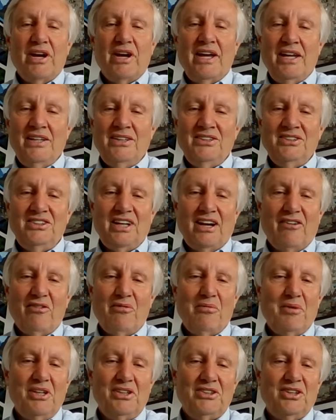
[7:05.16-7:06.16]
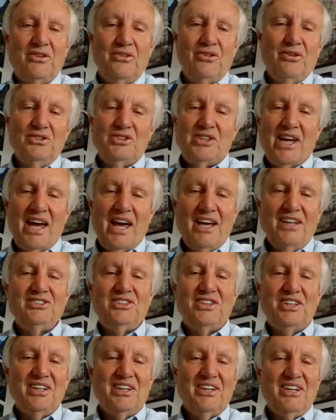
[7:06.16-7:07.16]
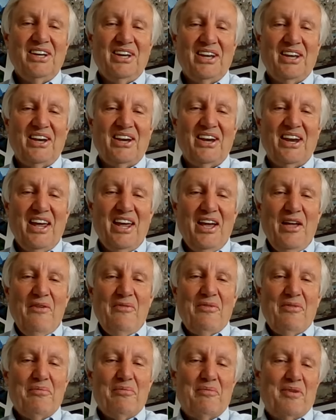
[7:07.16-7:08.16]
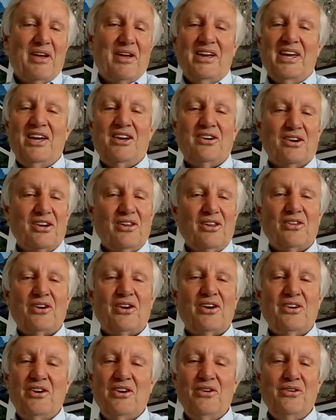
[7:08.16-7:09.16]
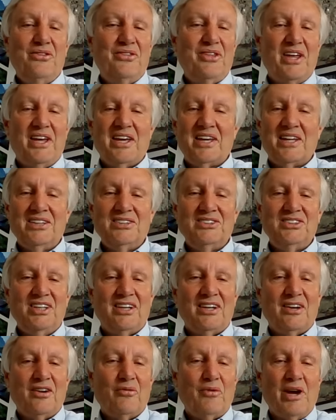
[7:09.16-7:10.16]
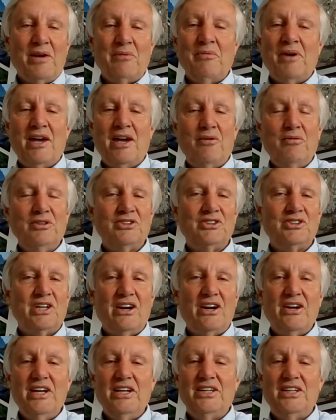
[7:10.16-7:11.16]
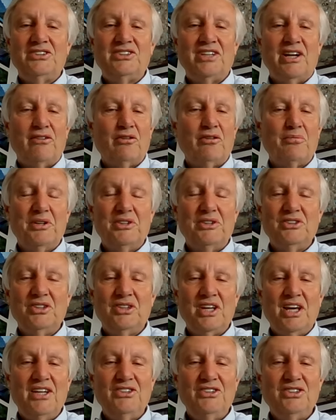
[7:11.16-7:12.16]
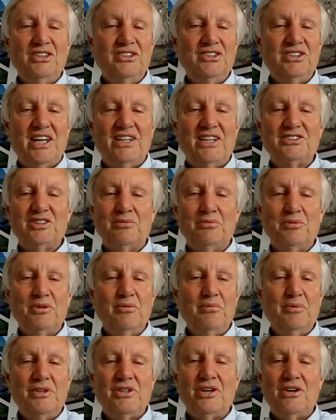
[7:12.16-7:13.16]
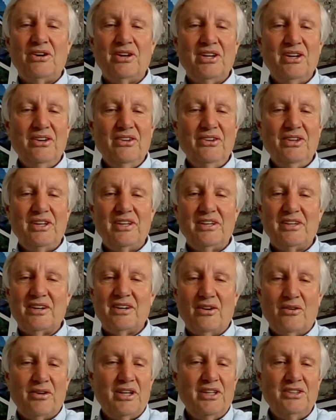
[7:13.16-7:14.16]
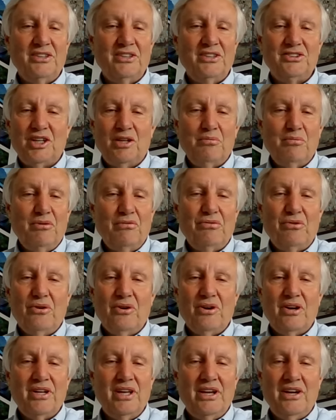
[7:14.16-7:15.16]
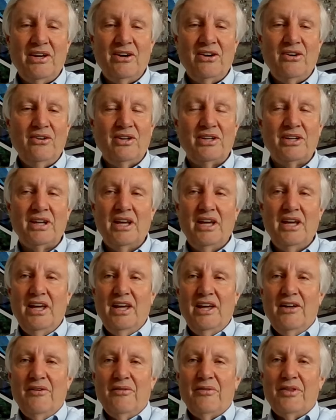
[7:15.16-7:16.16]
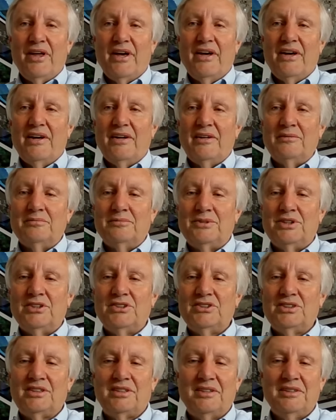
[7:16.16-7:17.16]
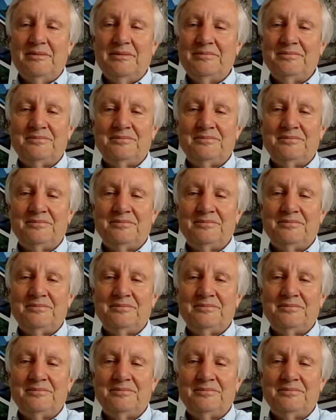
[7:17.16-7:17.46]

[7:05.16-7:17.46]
friends and everybody's enthusiastic and eager to learn new things. And Wayne May was there. He did several presentations, had some new material that no one had seen before, you know, and um, just,